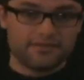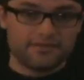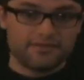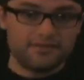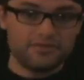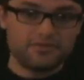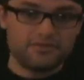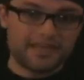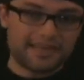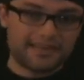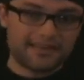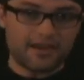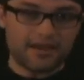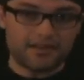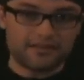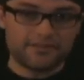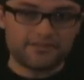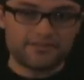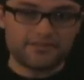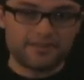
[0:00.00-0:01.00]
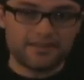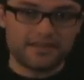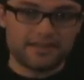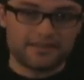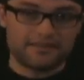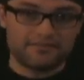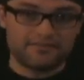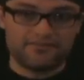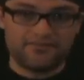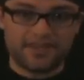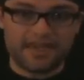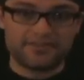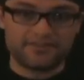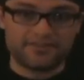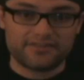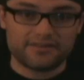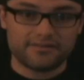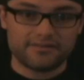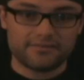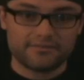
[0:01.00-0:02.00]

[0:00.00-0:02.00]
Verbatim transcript: new technology, and fashion.